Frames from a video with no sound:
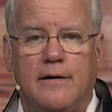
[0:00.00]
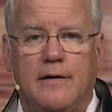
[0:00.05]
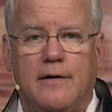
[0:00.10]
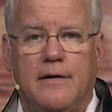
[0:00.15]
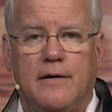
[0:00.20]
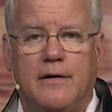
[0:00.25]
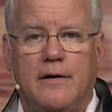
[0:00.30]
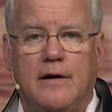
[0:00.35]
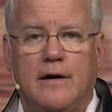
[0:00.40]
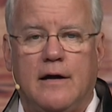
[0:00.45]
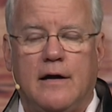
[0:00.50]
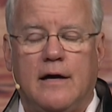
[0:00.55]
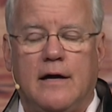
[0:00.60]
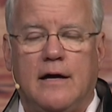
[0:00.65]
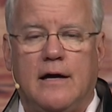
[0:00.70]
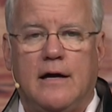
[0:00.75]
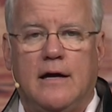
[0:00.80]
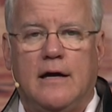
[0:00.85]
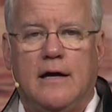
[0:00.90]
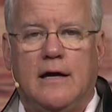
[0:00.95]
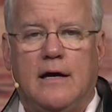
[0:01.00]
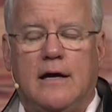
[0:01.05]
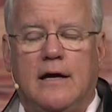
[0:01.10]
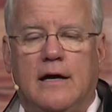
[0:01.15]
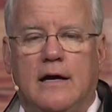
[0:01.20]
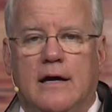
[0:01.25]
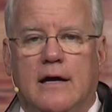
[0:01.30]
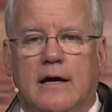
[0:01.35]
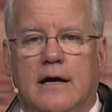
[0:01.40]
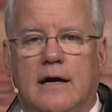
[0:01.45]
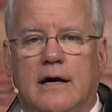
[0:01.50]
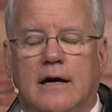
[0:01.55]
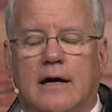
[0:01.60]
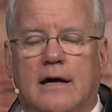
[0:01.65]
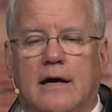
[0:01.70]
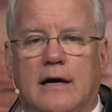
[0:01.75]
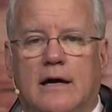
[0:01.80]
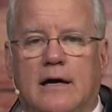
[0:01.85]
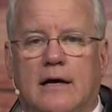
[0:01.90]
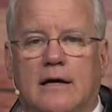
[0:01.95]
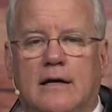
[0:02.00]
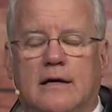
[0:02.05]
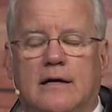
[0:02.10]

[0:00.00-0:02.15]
Nothing is said.